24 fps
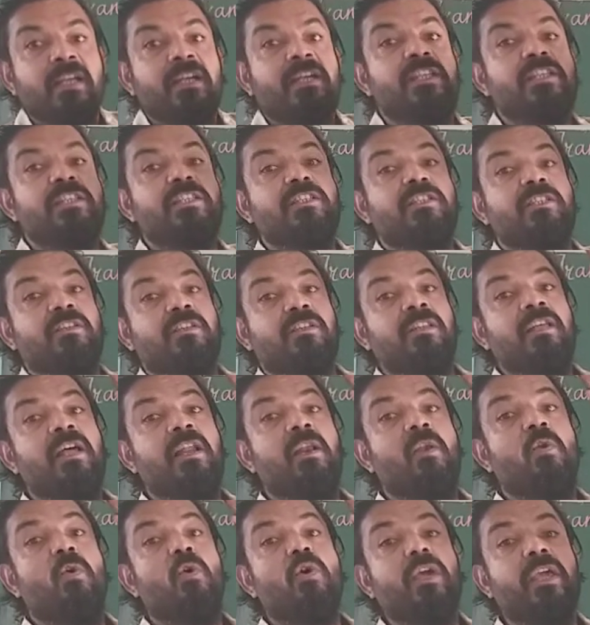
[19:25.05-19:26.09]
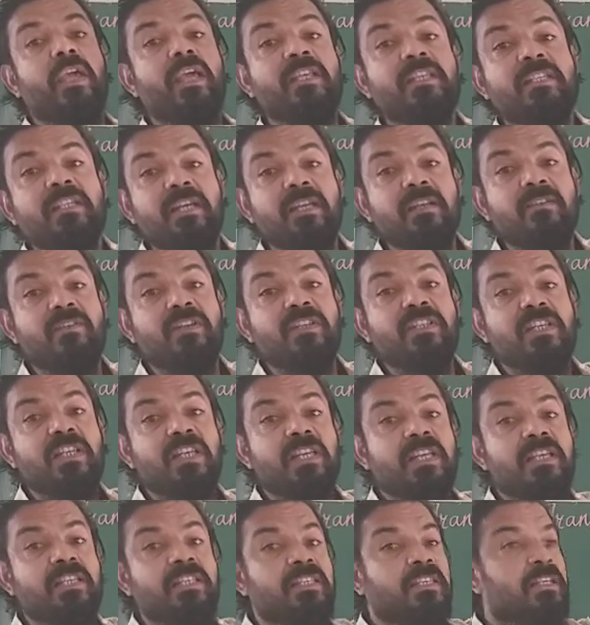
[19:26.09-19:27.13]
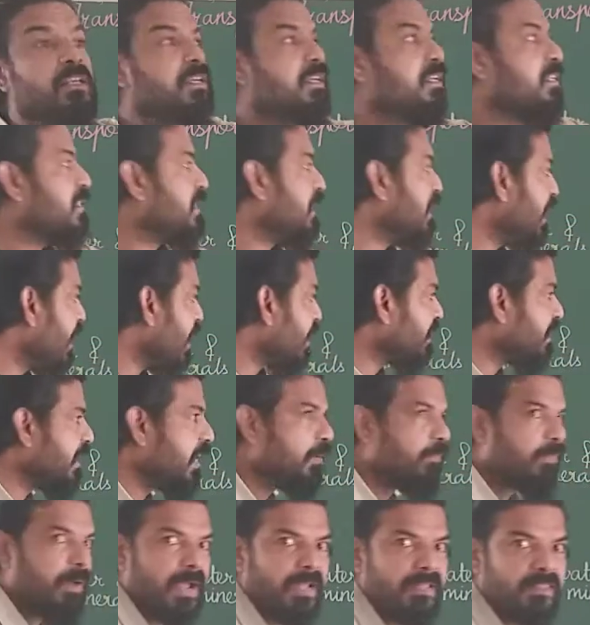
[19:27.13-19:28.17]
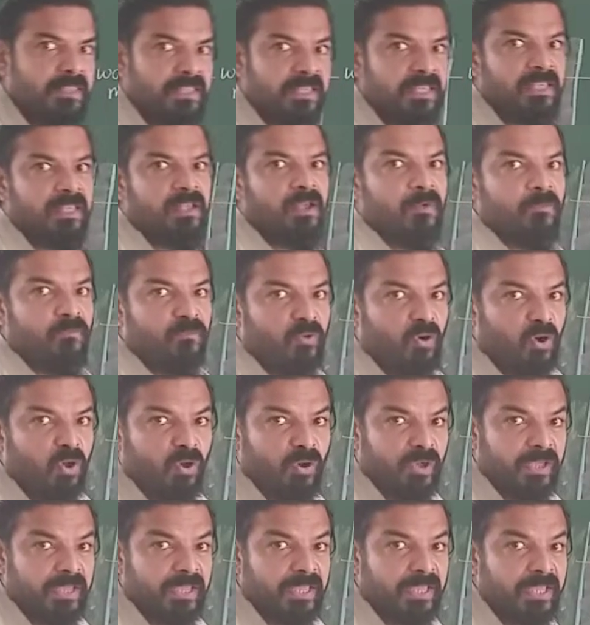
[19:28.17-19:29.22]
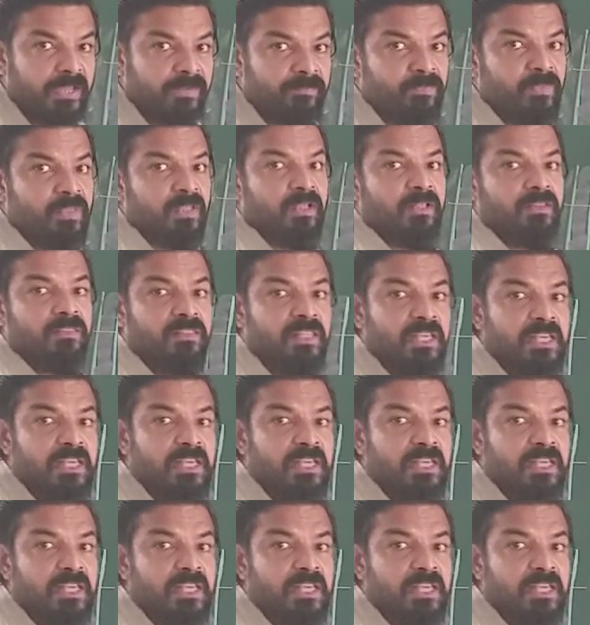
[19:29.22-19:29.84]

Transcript: It is the location which is selected by the phloem.